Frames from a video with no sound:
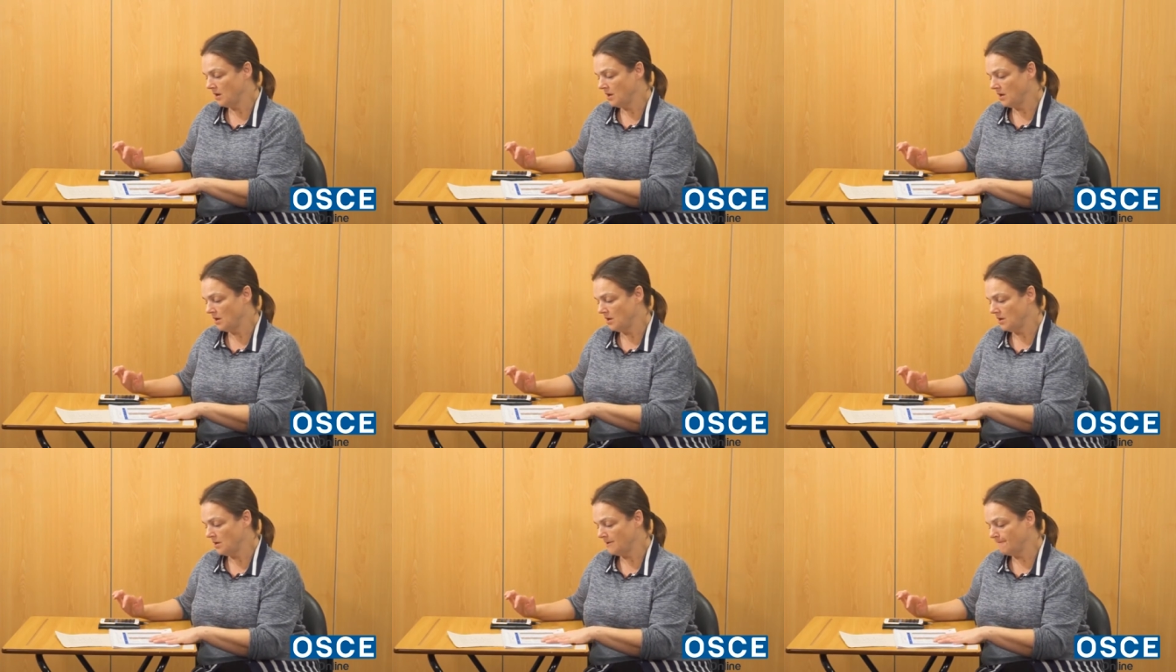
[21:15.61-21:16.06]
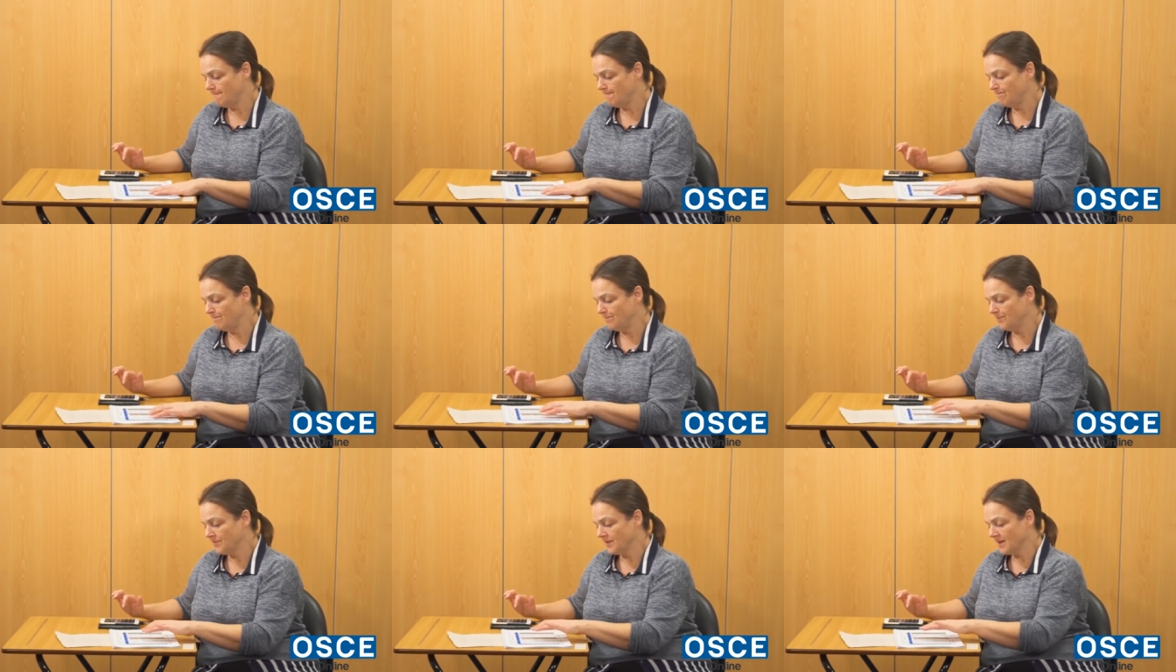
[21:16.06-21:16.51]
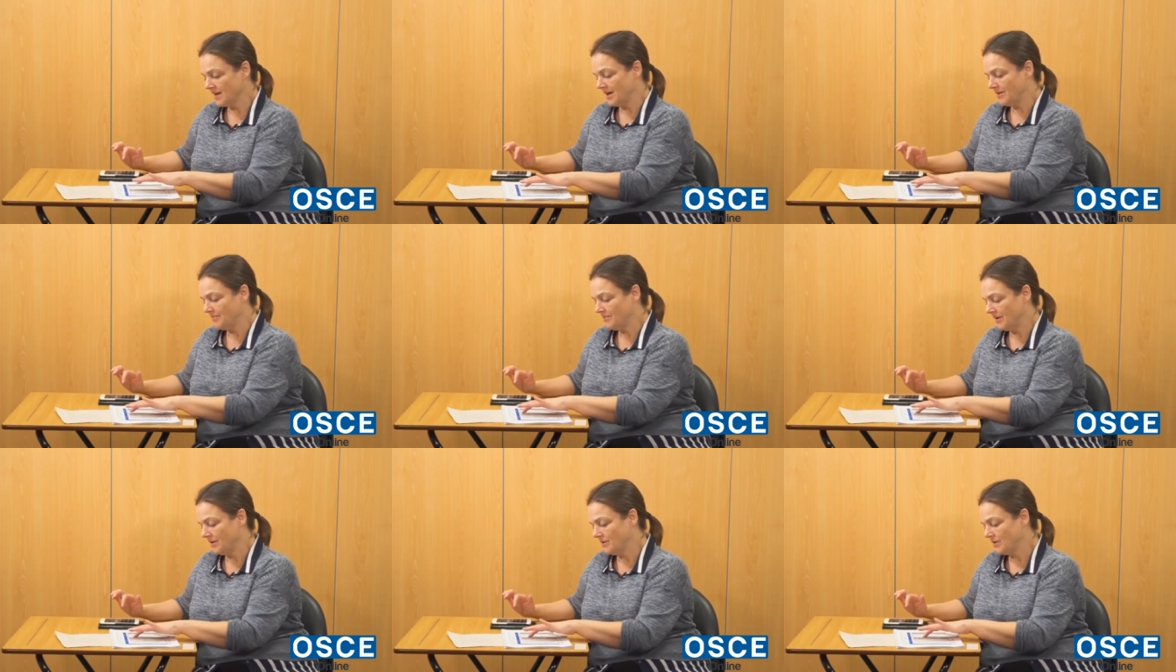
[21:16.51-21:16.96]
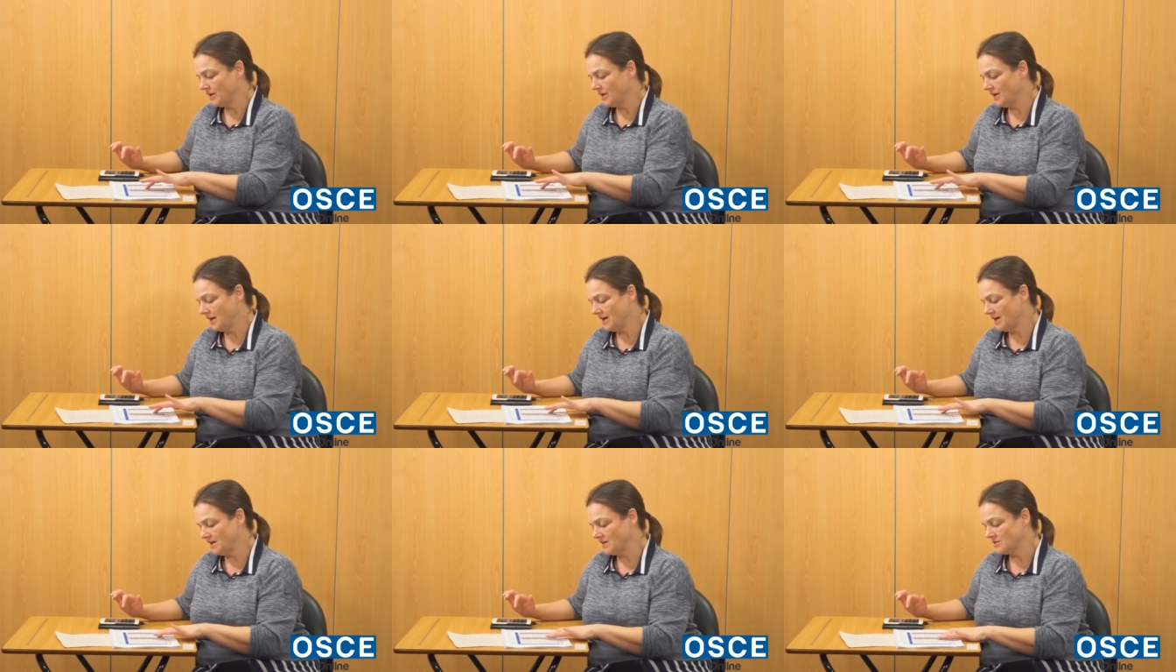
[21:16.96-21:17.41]
I'm now going
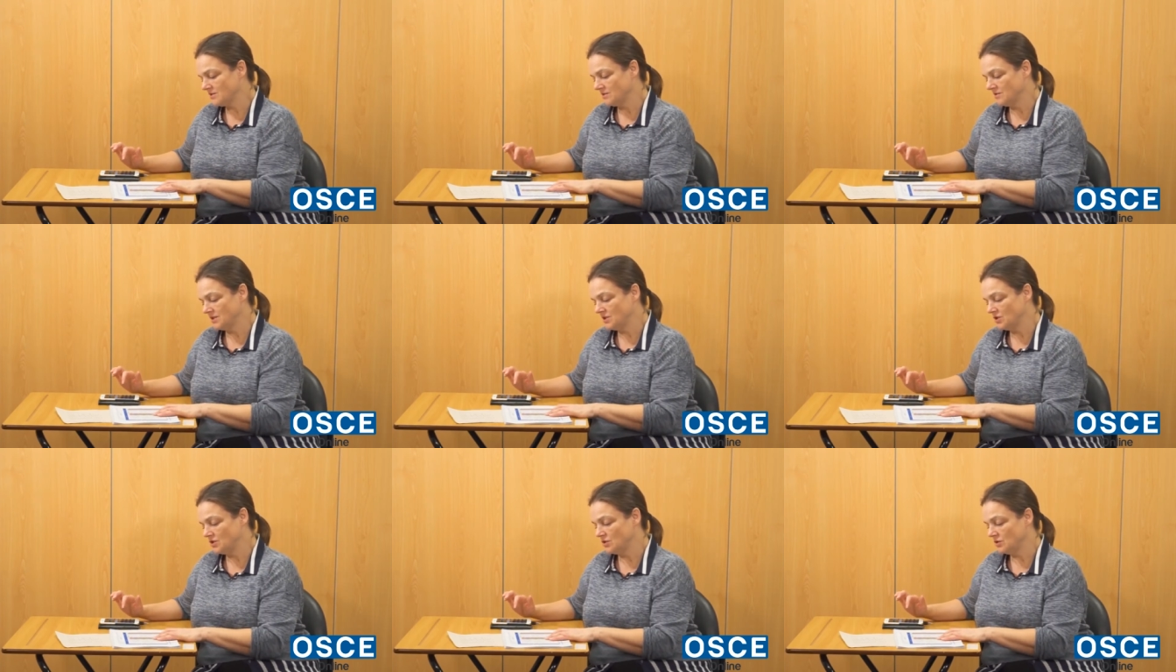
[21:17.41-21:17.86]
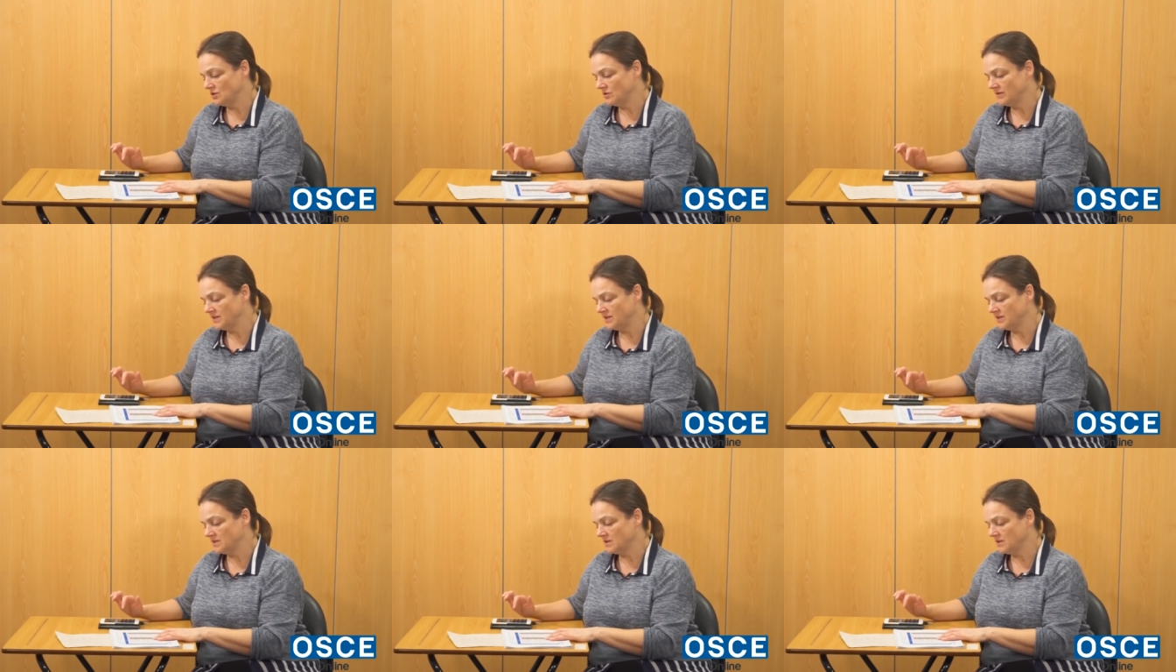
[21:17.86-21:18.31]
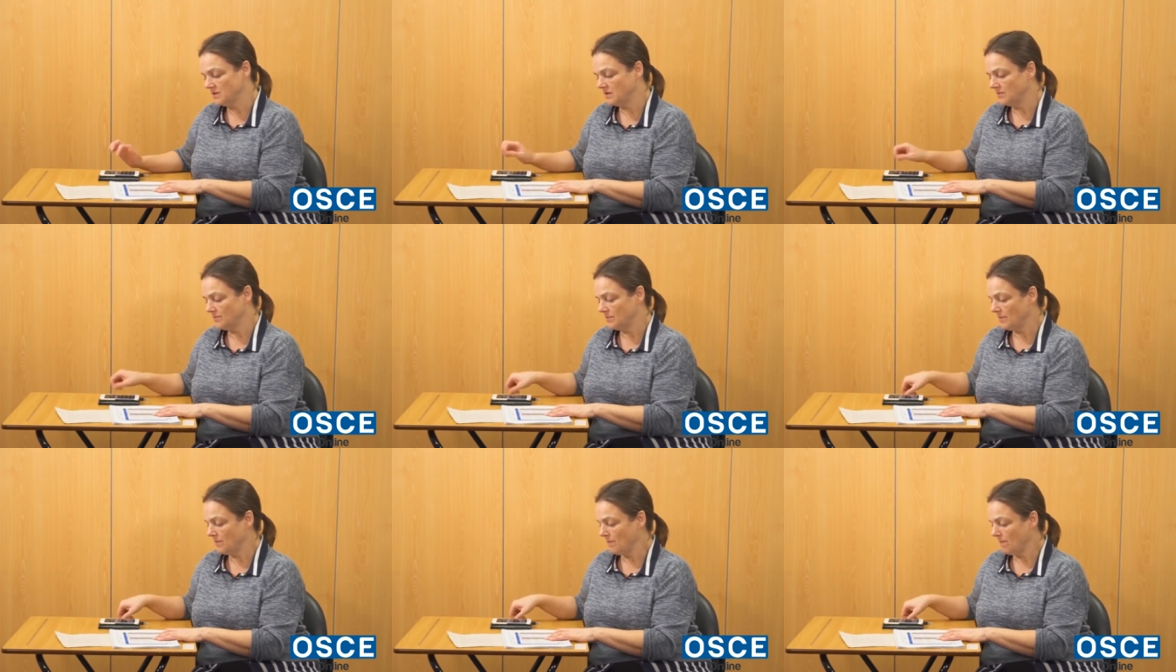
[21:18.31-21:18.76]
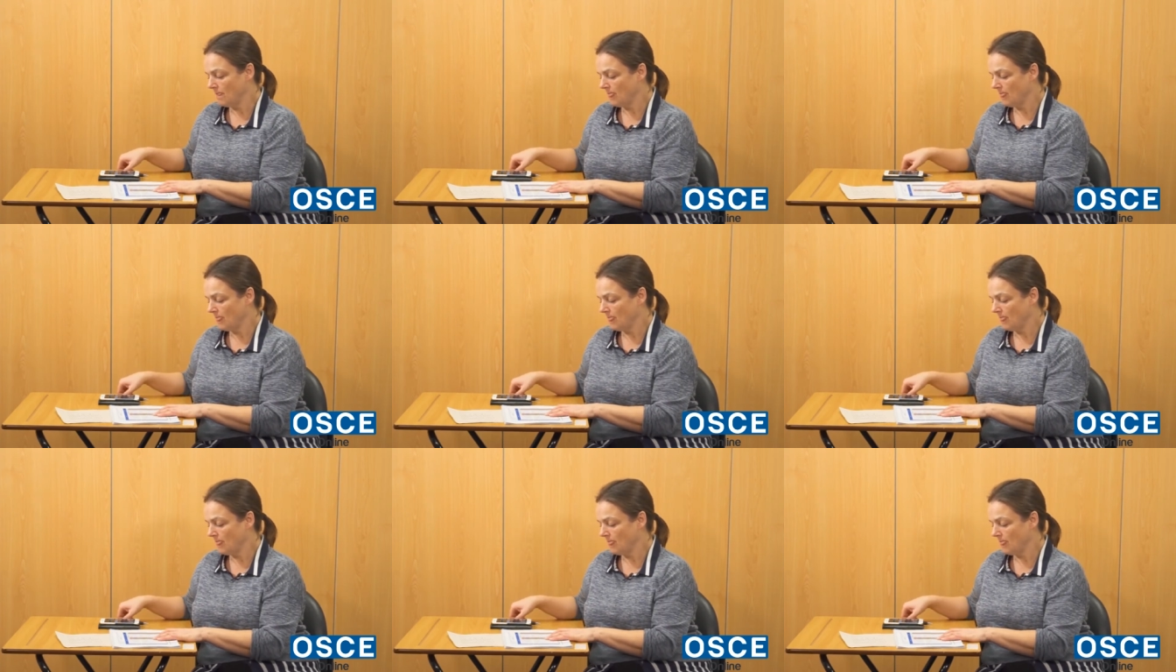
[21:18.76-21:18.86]
to add all these urines up.